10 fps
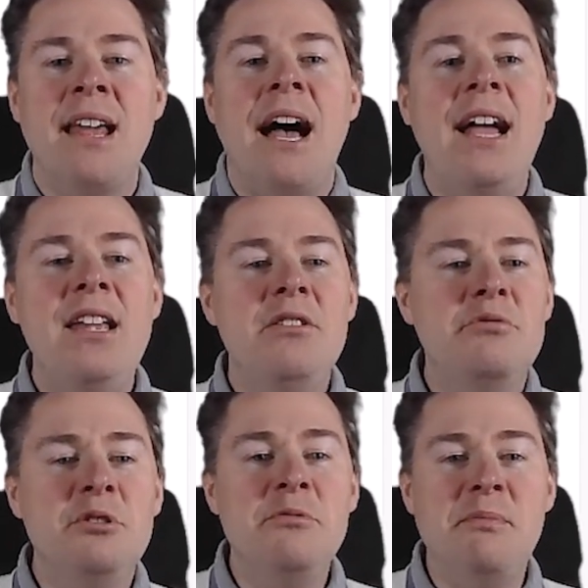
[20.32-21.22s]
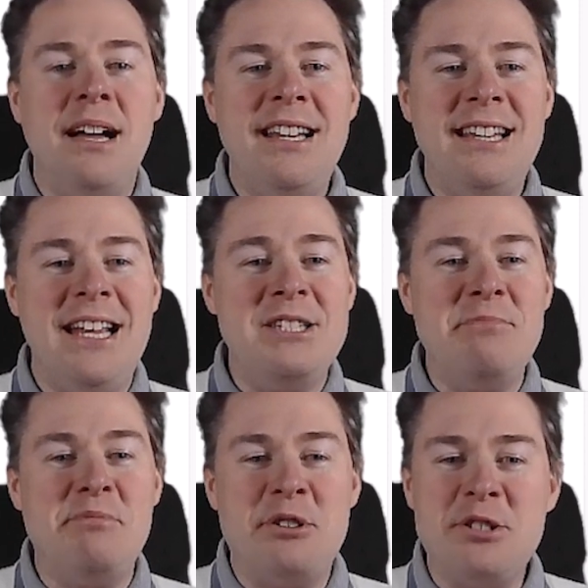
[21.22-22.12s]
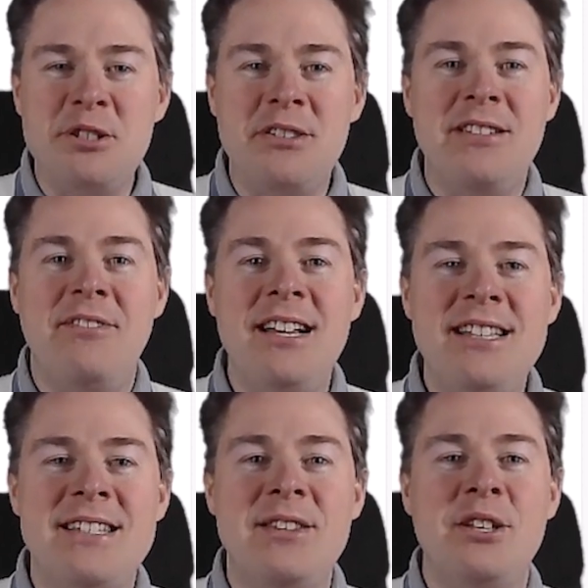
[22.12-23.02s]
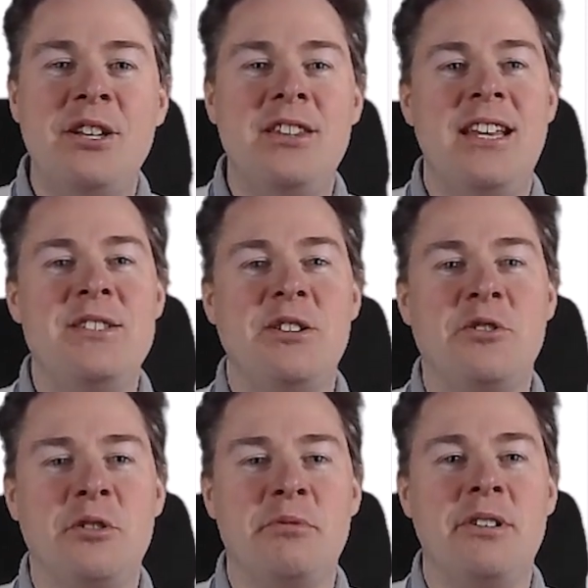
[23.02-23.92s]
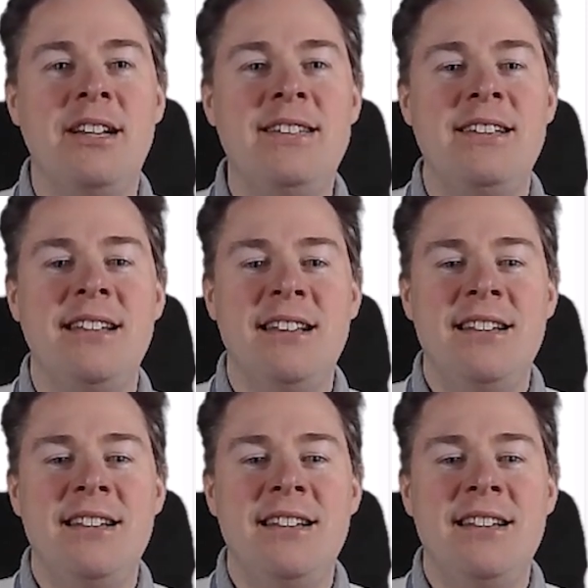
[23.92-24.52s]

I enrolled mine as a personal device and not as a corporate,